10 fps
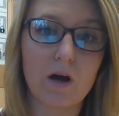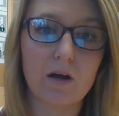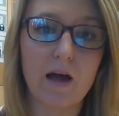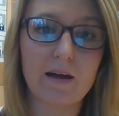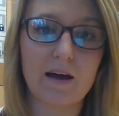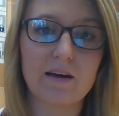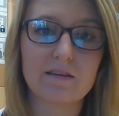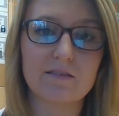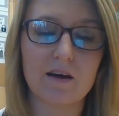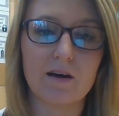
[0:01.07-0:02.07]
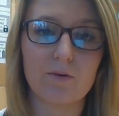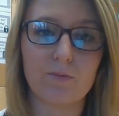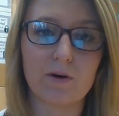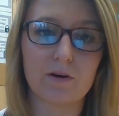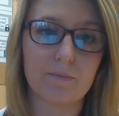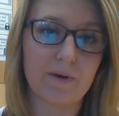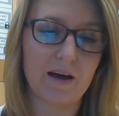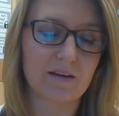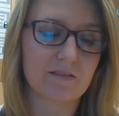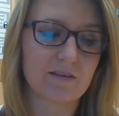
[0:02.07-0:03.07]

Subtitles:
Hi guys, welcome back.